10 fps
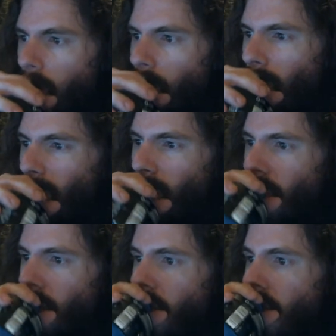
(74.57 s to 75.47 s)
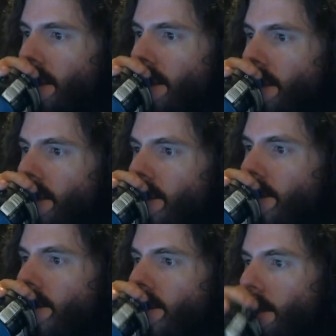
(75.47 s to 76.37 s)

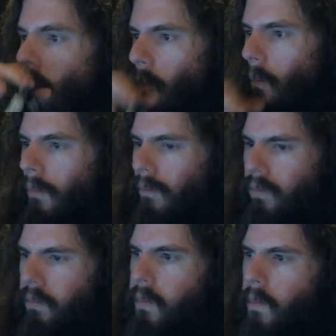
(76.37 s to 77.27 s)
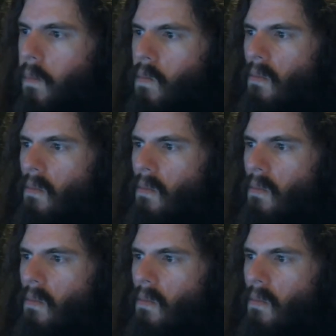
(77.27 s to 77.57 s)
(no one is talking)